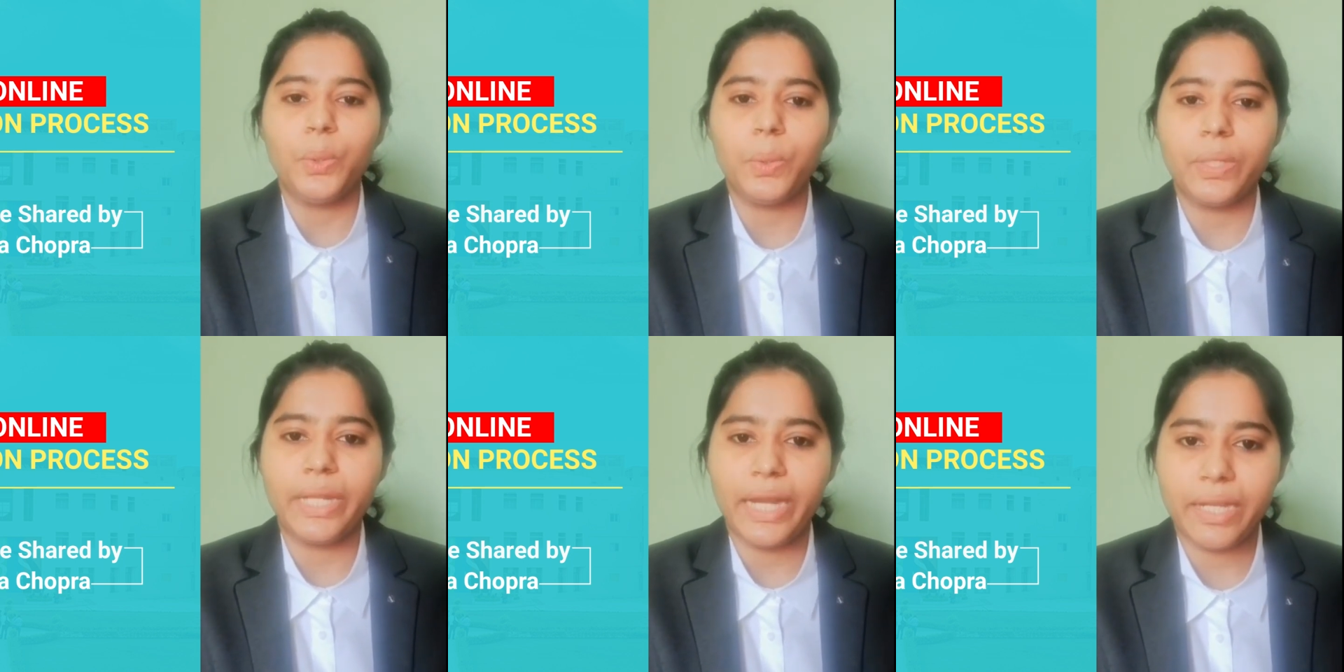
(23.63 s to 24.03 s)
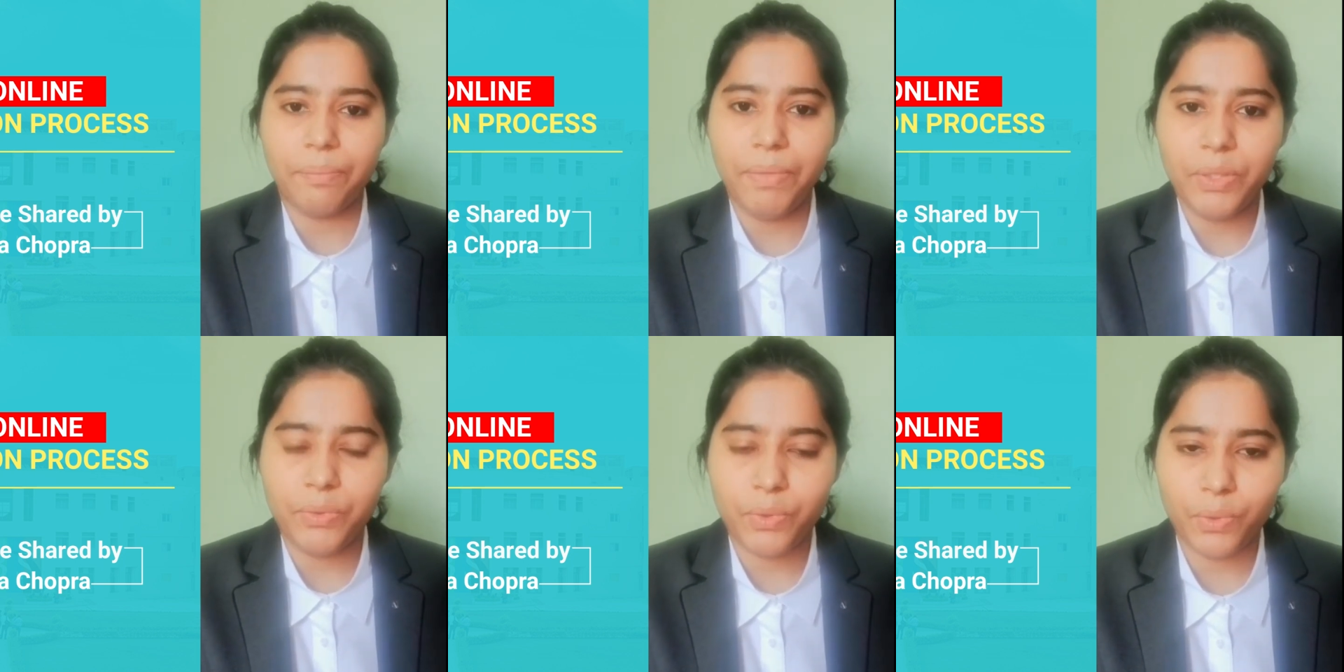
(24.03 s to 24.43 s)
to
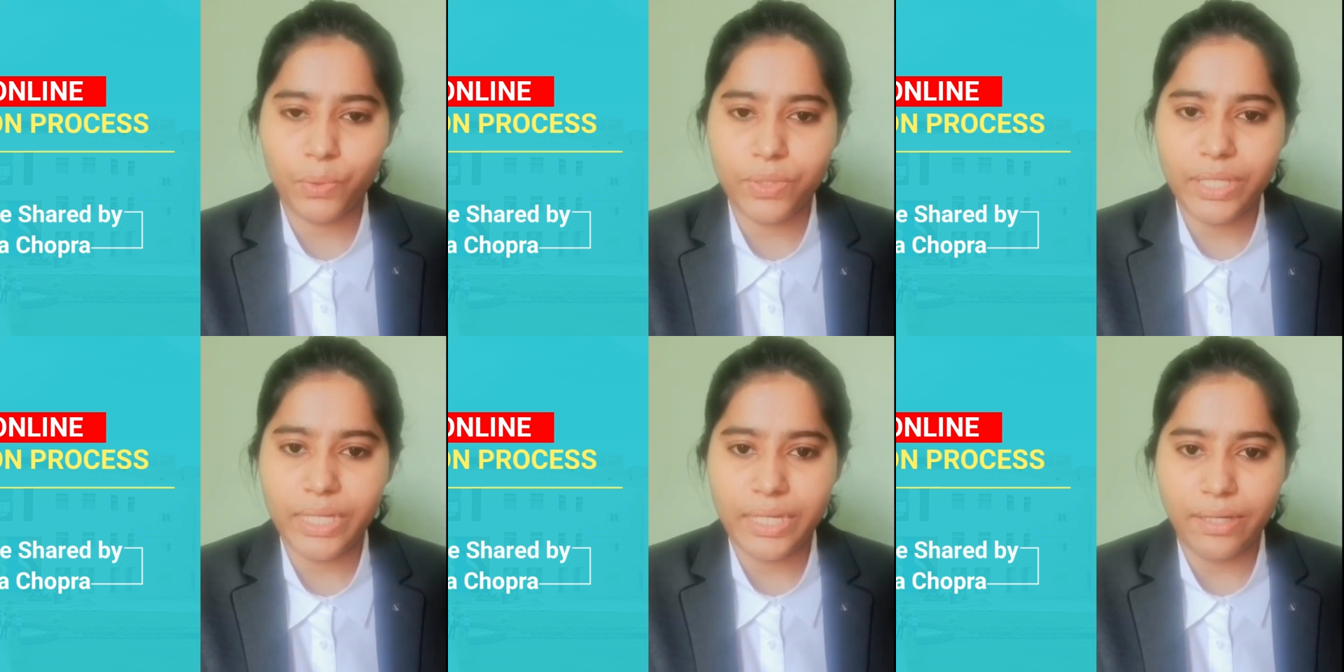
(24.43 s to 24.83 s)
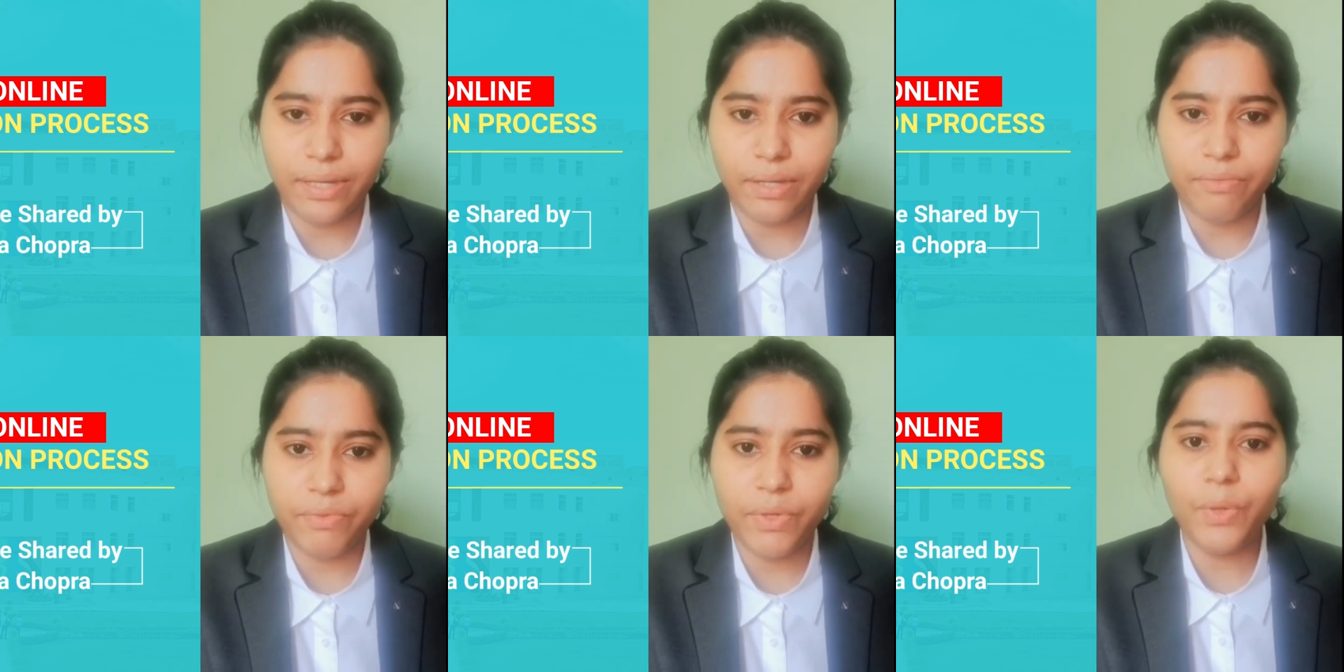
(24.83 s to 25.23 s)
get me through the
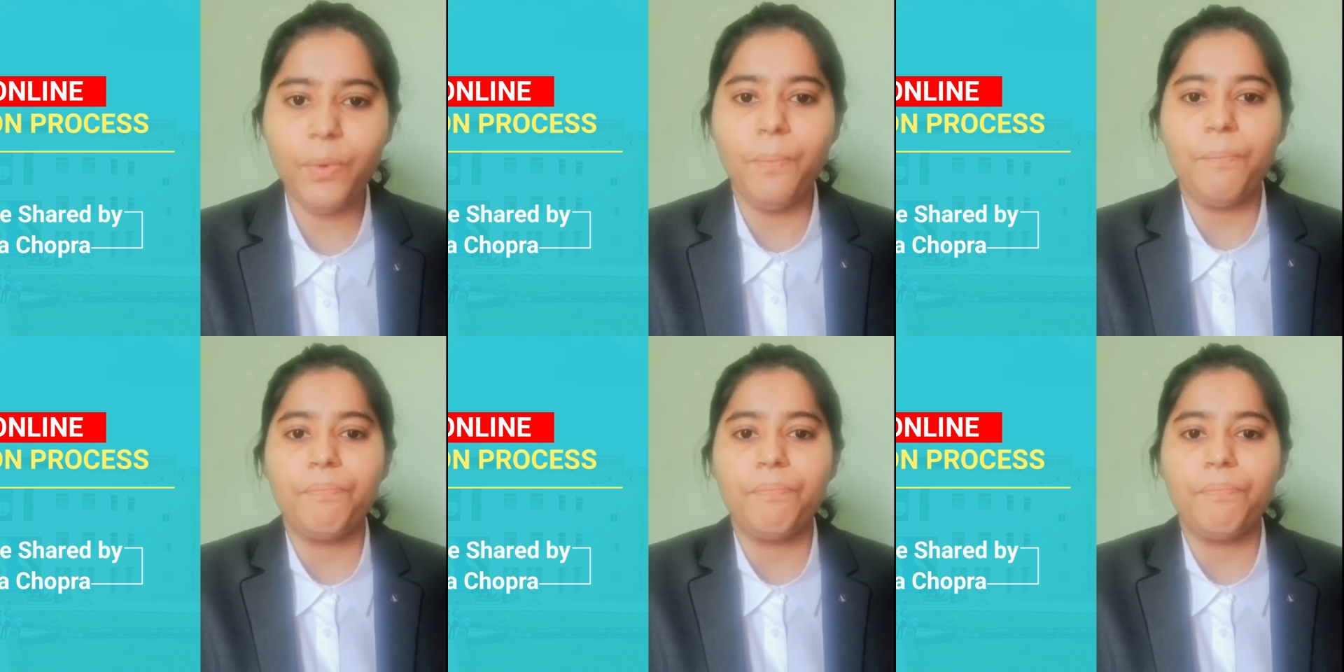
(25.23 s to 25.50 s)
interview